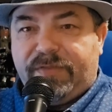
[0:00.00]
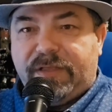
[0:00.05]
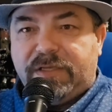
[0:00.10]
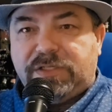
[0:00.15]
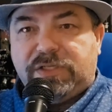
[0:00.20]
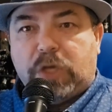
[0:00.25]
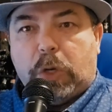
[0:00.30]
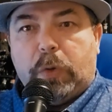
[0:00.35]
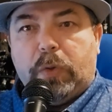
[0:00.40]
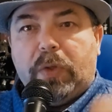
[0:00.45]

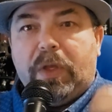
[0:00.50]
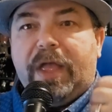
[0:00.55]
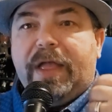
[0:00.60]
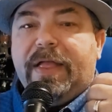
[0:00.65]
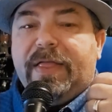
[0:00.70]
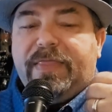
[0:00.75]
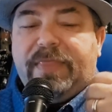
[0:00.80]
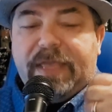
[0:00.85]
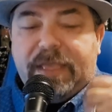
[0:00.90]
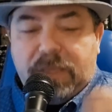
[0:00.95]
So
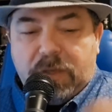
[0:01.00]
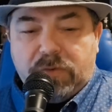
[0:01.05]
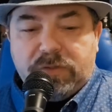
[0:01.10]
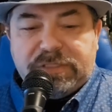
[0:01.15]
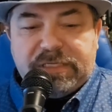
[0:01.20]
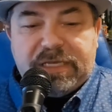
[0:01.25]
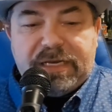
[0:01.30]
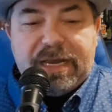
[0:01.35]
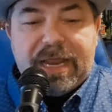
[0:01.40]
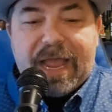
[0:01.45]
they use
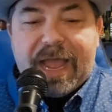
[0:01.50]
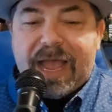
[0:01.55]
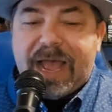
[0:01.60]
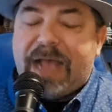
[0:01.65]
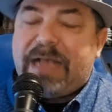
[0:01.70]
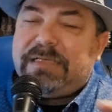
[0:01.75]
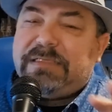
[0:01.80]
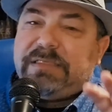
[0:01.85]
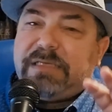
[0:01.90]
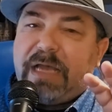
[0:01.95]
it
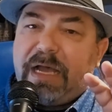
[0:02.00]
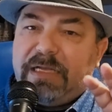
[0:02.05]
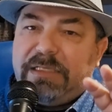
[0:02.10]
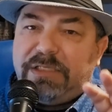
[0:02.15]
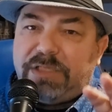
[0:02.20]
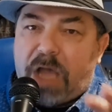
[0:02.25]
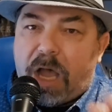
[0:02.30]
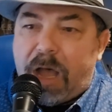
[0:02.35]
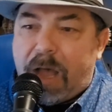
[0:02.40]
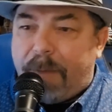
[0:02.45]
as a
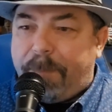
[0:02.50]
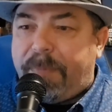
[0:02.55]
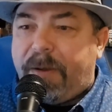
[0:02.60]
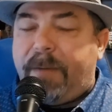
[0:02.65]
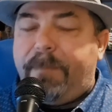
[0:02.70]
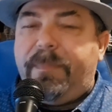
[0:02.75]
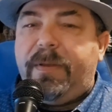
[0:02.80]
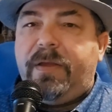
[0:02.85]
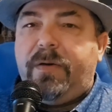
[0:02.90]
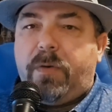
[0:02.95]

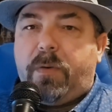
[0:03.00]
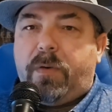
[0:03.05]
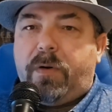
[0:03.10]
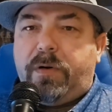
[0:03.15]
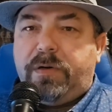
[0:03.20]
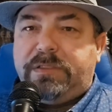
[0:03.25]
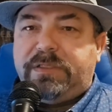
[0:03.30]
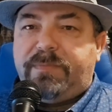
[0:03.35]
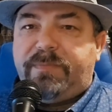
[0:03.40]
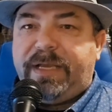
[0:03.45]
top-up in order
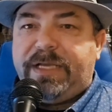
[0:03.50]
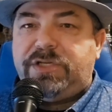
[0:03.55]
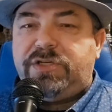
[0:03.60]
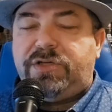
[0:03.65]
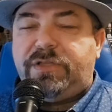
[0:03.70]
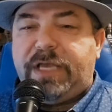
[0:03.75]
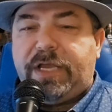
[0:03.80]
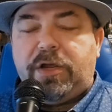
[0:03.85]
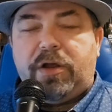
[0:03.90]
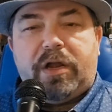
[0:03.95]
to make sure
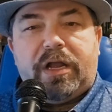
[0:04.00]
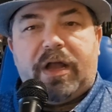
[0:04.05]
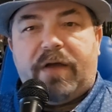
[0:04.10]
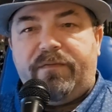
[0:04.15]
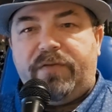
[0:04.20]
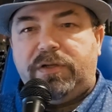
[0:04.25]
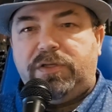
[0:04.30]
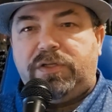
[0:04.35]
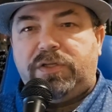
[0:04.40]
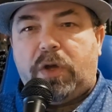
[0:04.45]
that you're
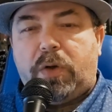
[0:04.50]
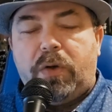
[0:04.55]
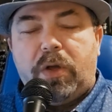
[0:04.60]
covered. So